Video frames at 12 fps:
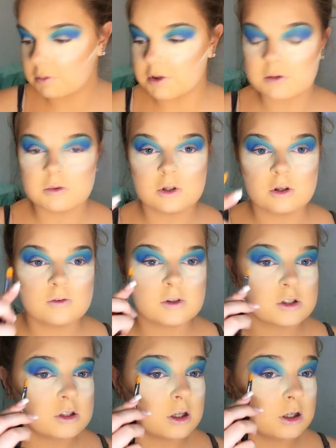That makes me
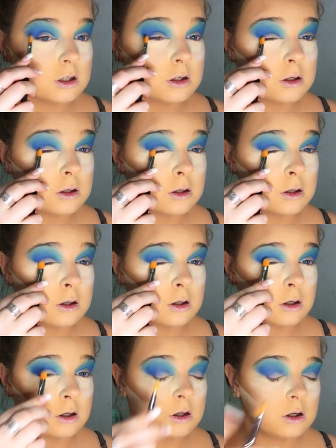nervous that.
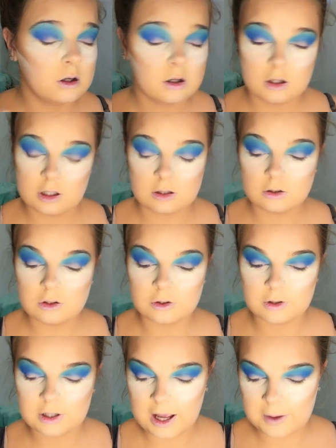It'll do.
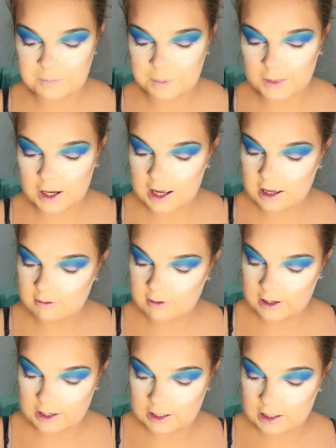Okay. I have
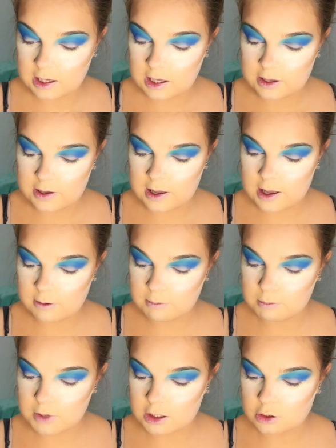a
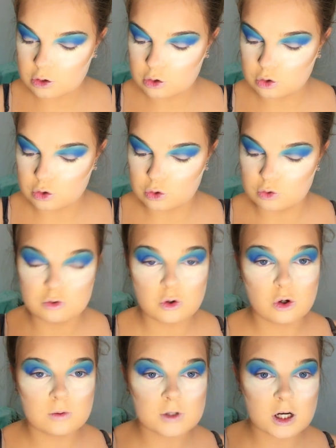
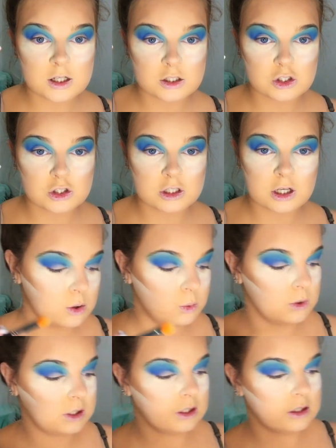M224 brush.
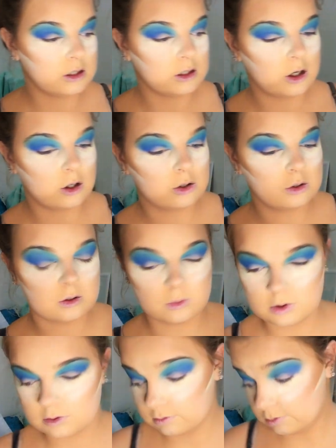We're gonna go.
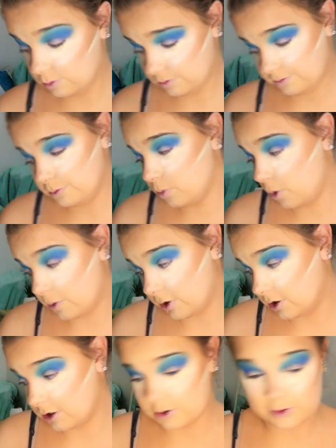What we're
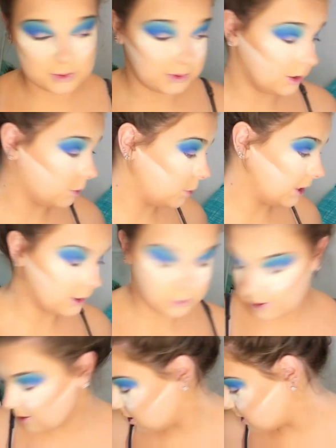gonna do is we're gonna wet it.
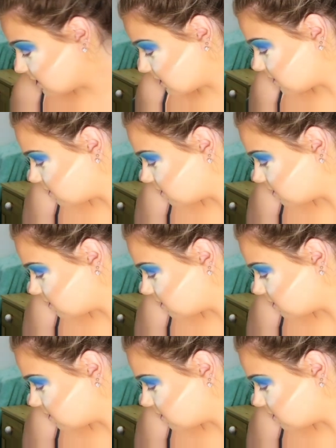Where is.